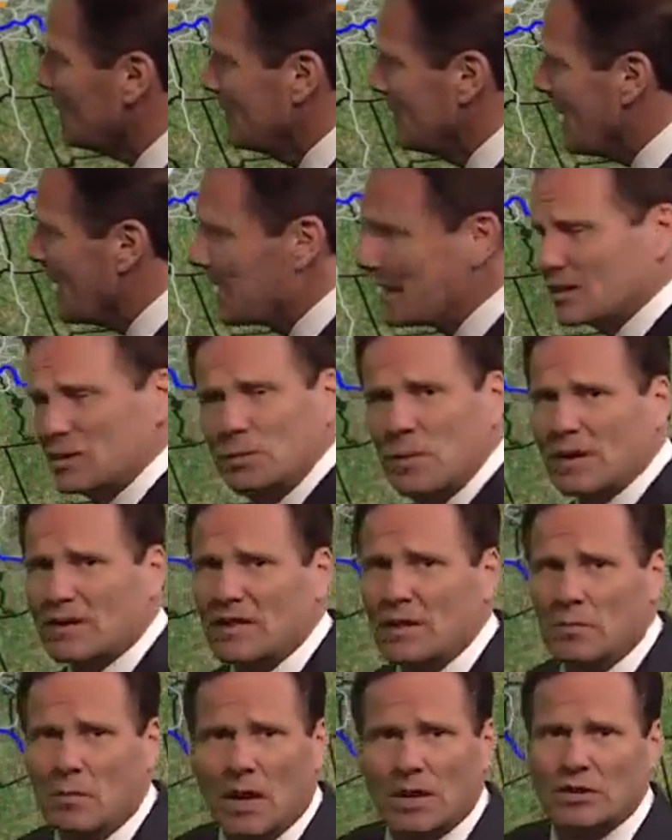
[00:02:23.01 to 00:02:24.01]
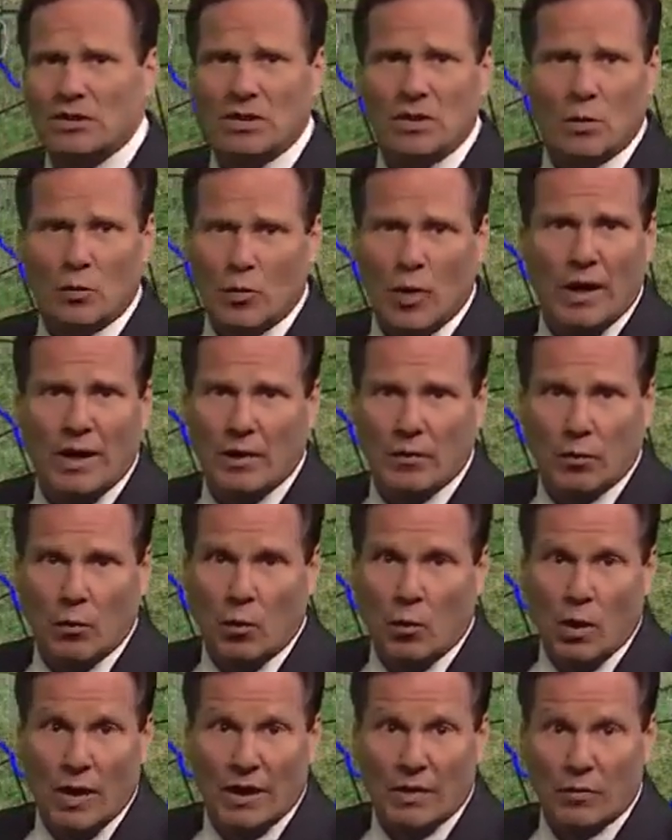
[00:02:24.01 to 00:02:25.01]
Not expecting much in the
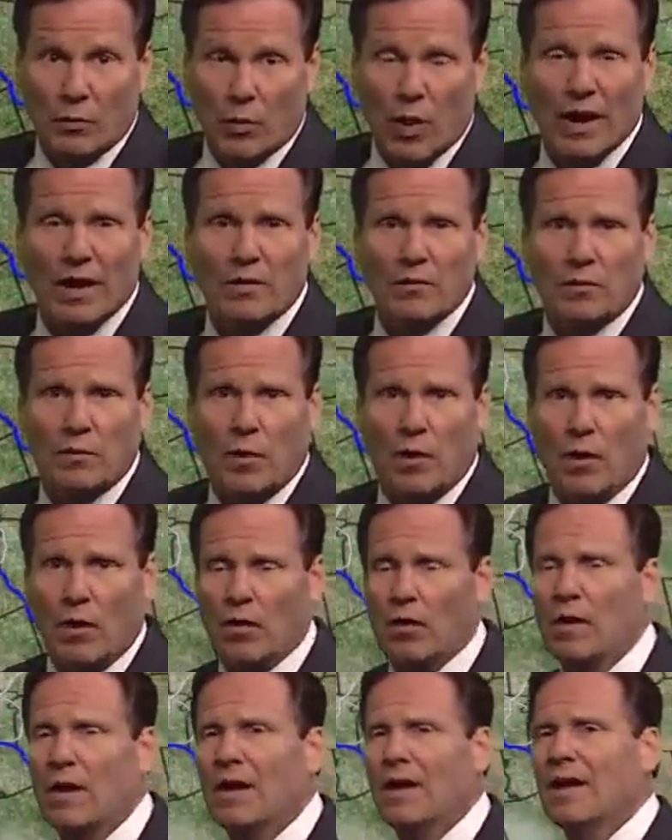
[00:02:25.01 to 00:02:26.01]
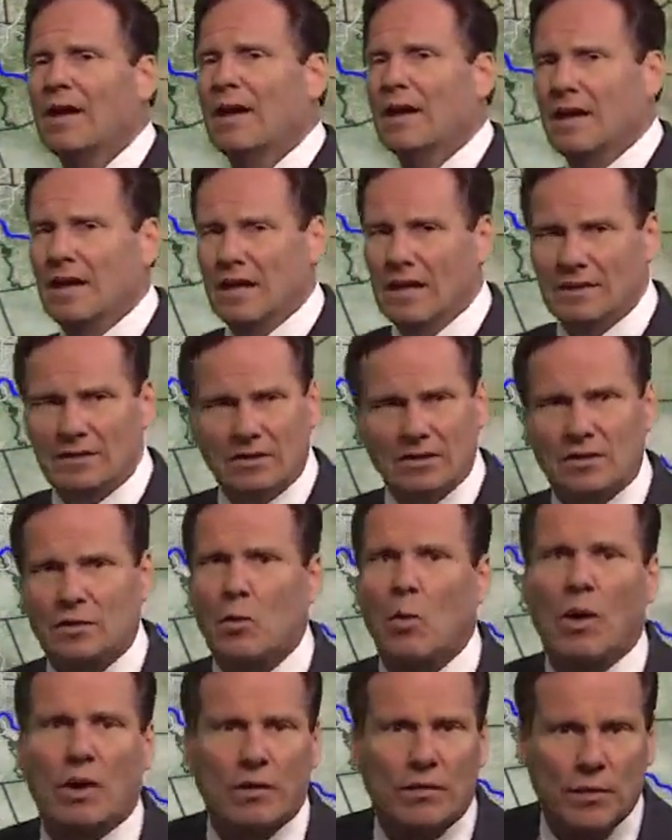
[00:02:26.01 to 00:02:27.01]
way of rainfall eh, just
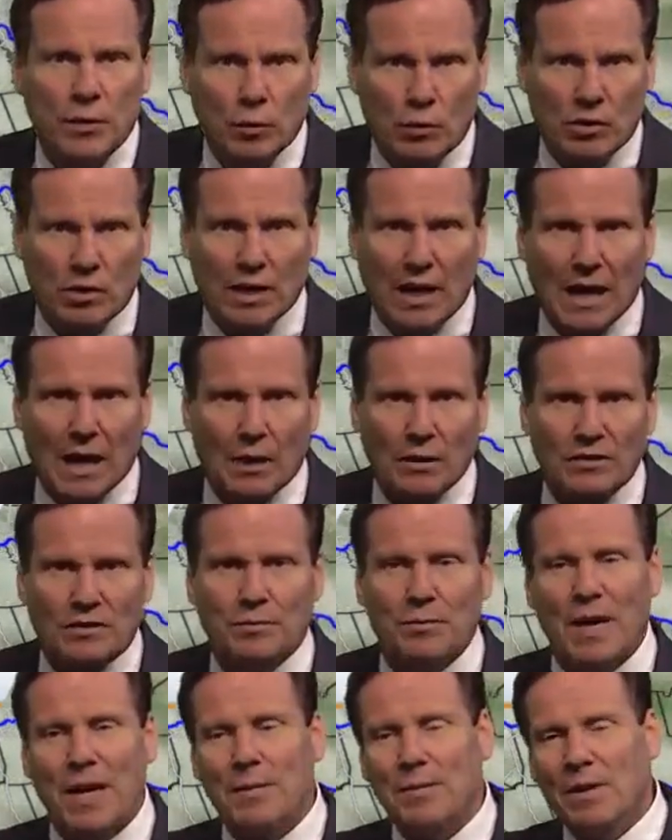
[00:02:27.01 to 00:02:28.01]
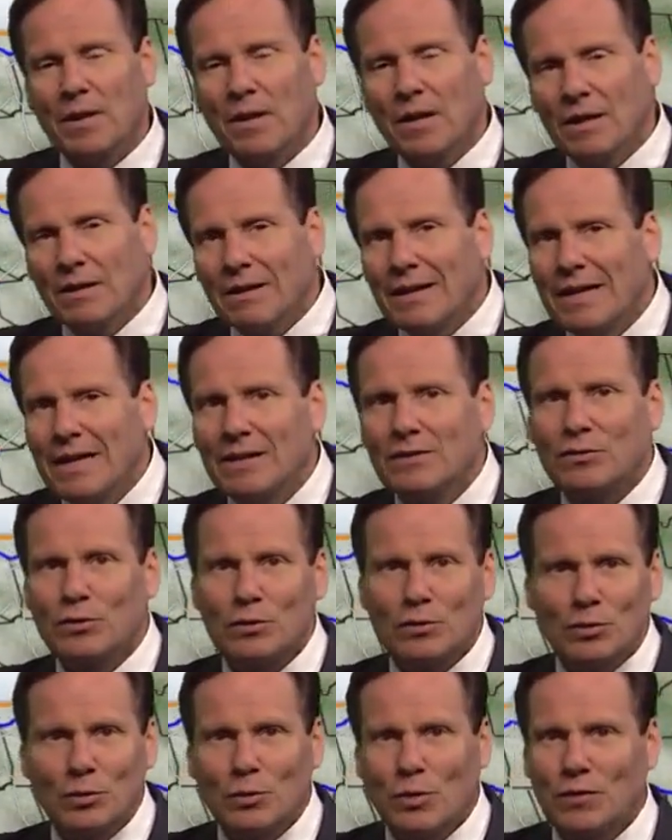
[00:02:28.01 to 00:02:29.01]
quite a few clouds, maybe a hint
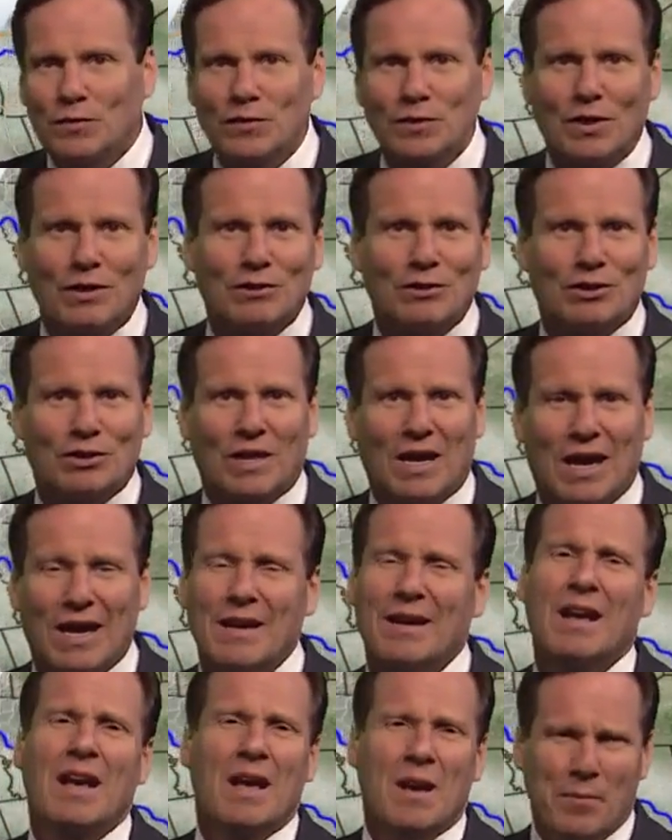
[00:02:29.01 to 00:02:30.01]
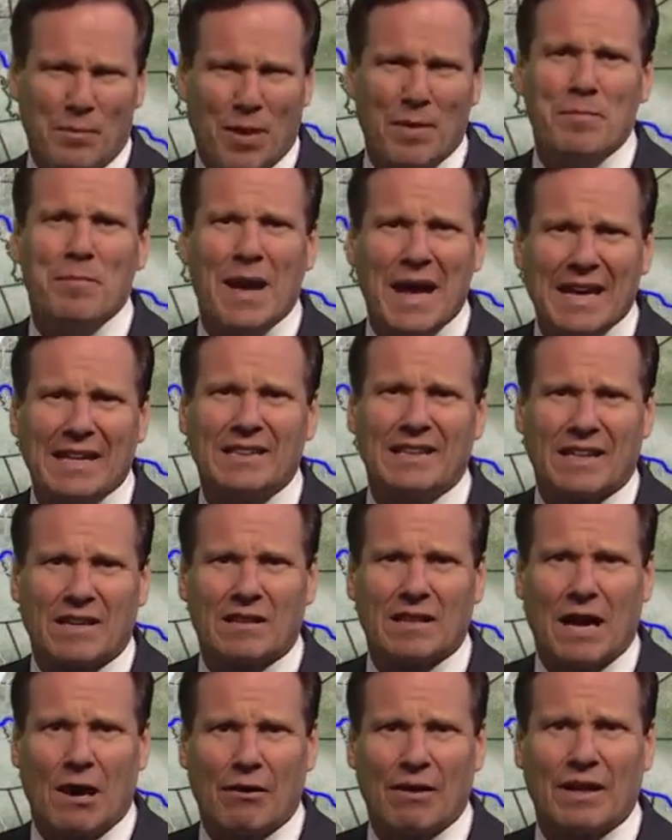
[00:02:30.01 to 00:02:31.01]
or two of sunshine, but mainly
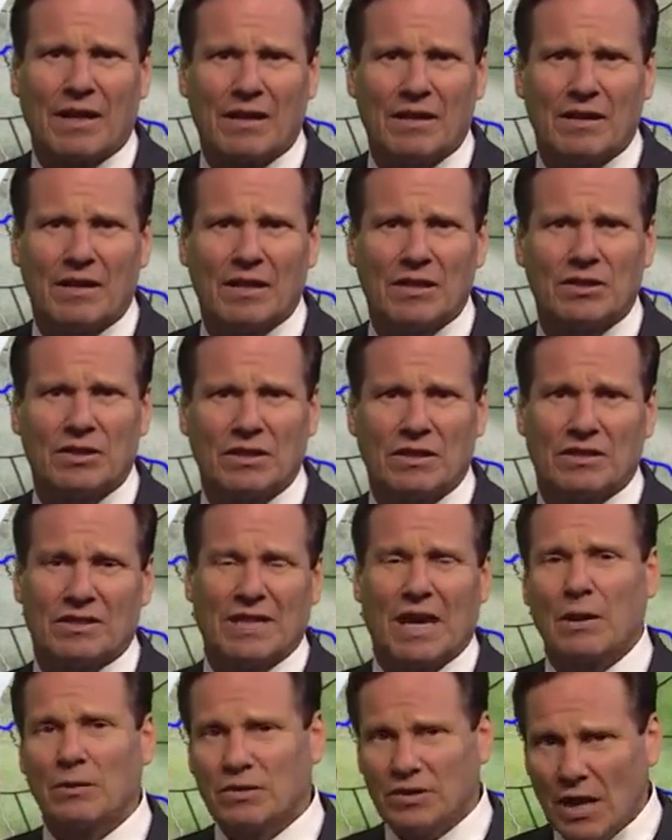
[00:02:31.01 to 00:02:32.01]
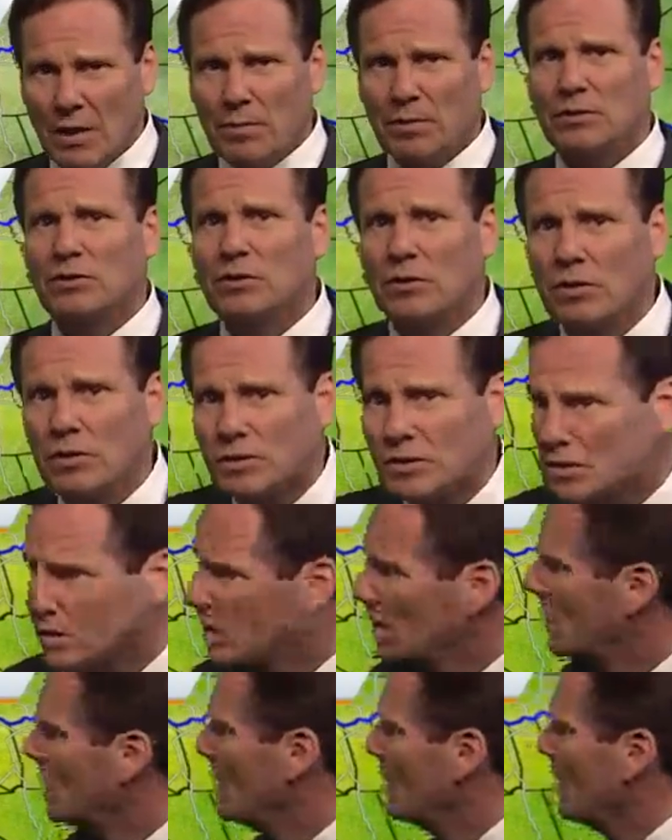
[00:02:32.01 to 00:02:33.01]
cloudy conditions. Now, temperatures
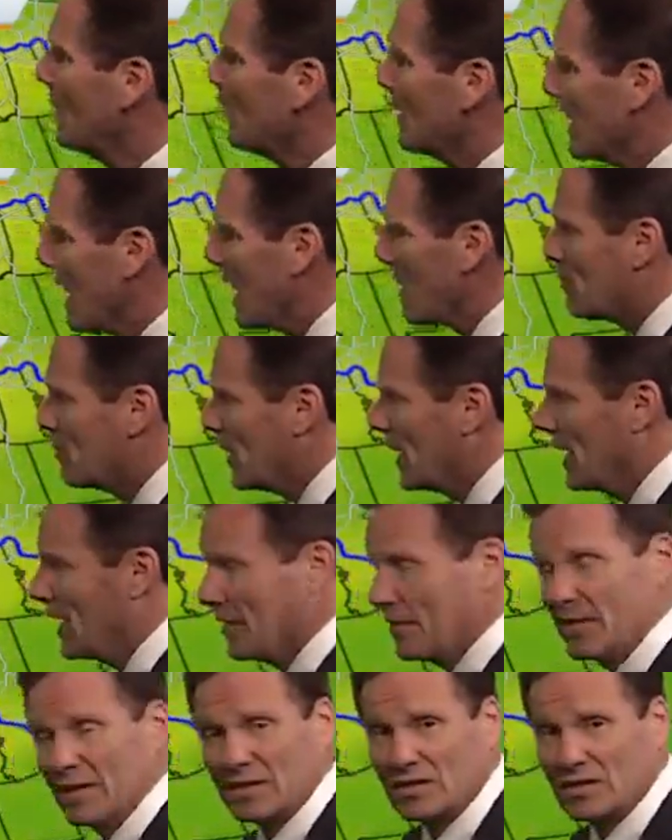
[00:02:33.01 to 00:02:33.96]
not bad.